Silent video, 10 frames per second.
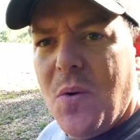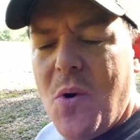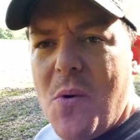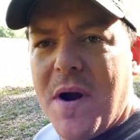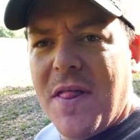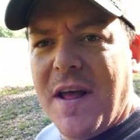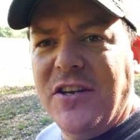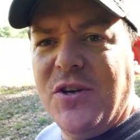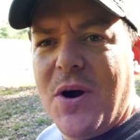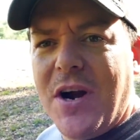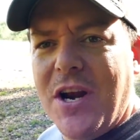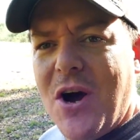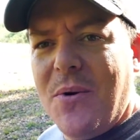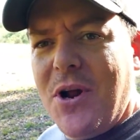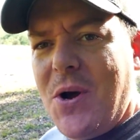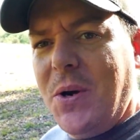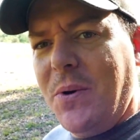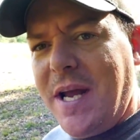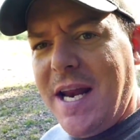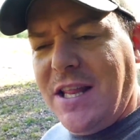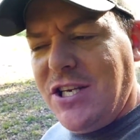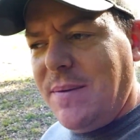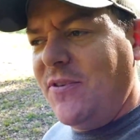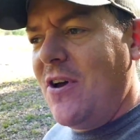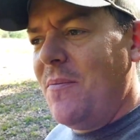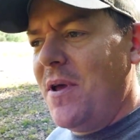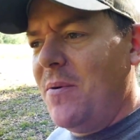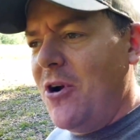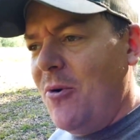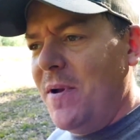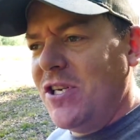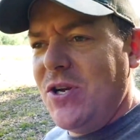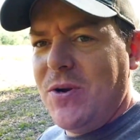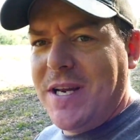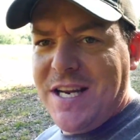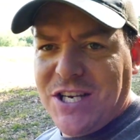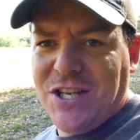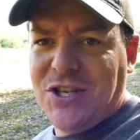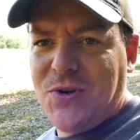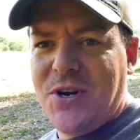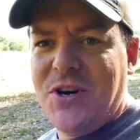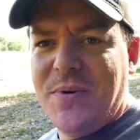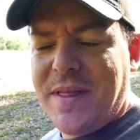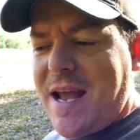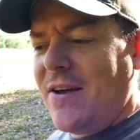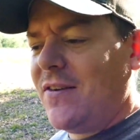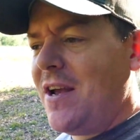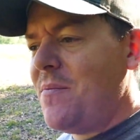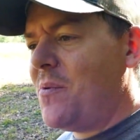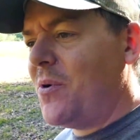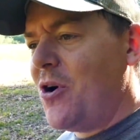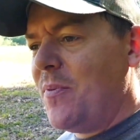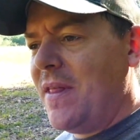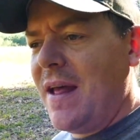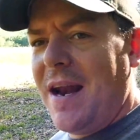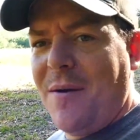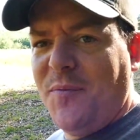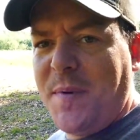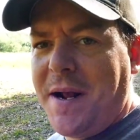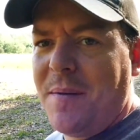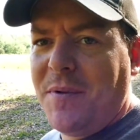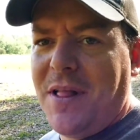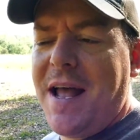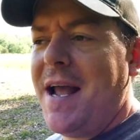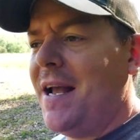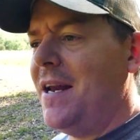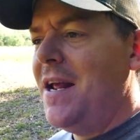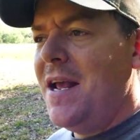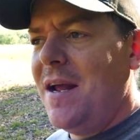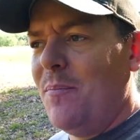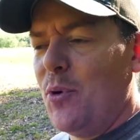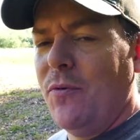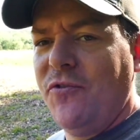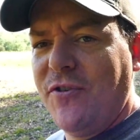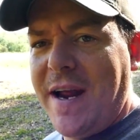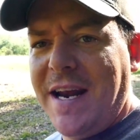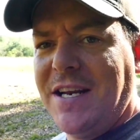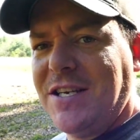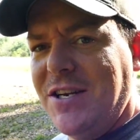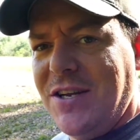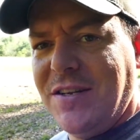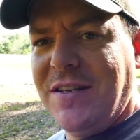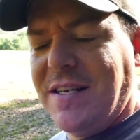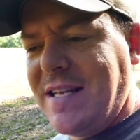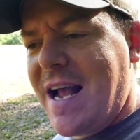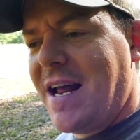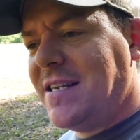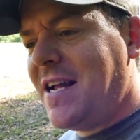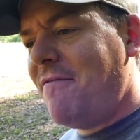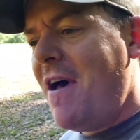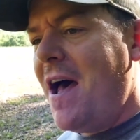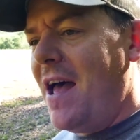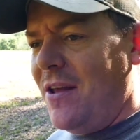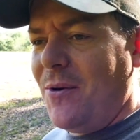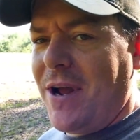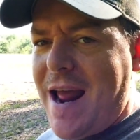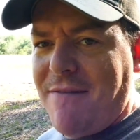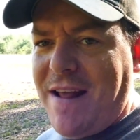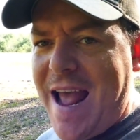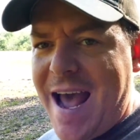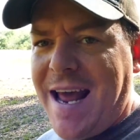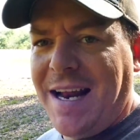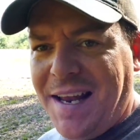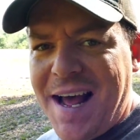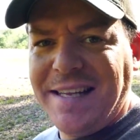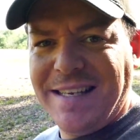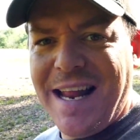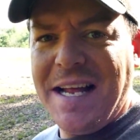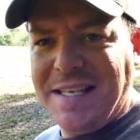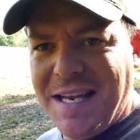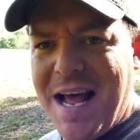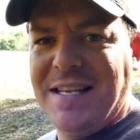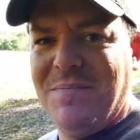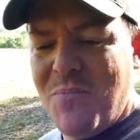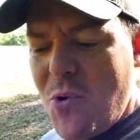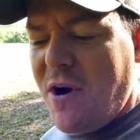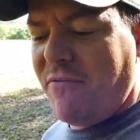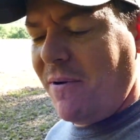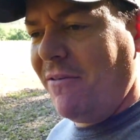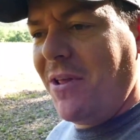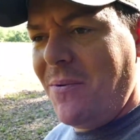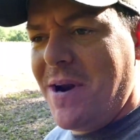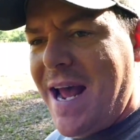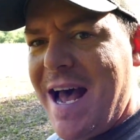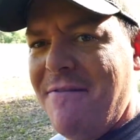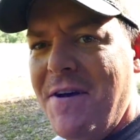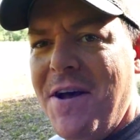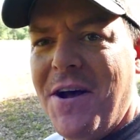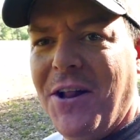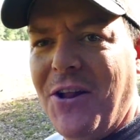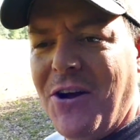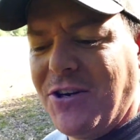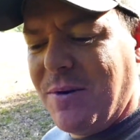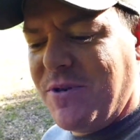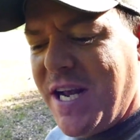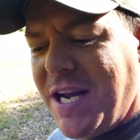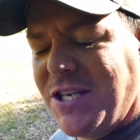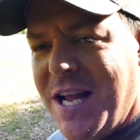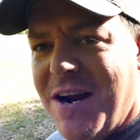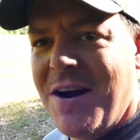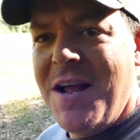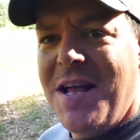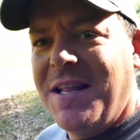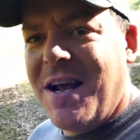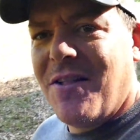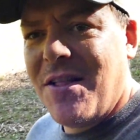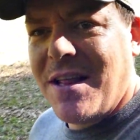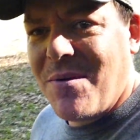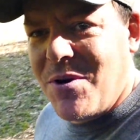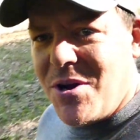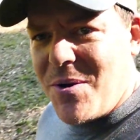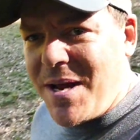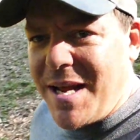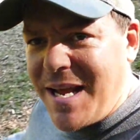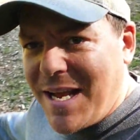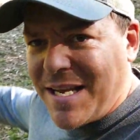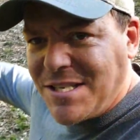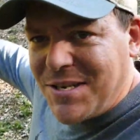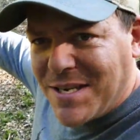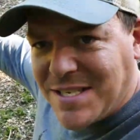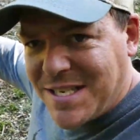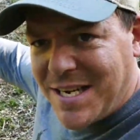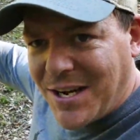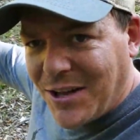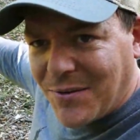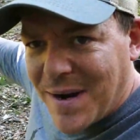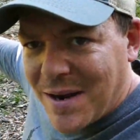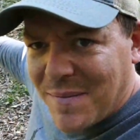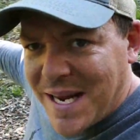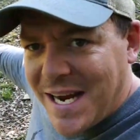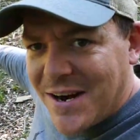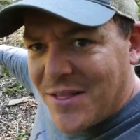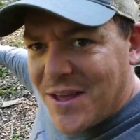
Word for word: Well, one of the things you already know we're doing, we're getting the gypsum, and we're hoping to condition the soil with calcium, and we're hoping that helps break up clay and improves drainage and just does that kind of stuff. I think we're going to have to add lots, lots, lots more if we really want to have a long-term change there. The other thing that we're doing is, you can see all around me here,